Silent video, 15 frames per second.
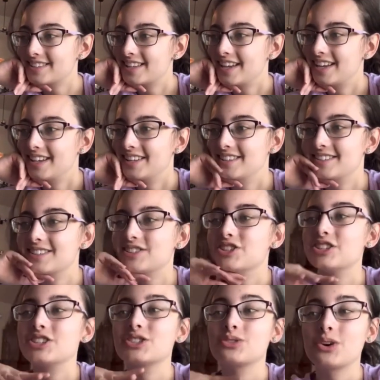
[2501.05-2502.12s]
is she
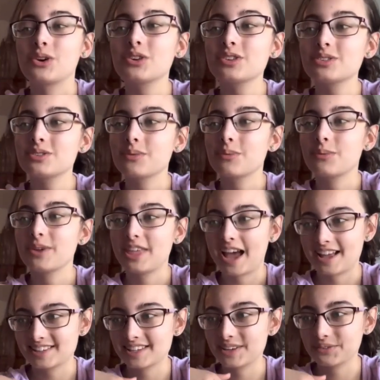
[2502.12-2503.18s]
struggles with
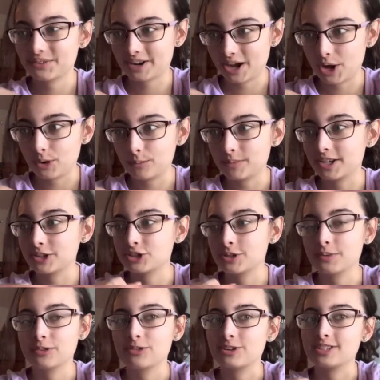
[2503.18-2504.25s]
asking for help because she
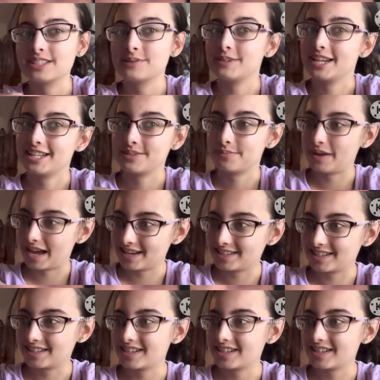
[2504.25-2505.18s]
prefers to be independent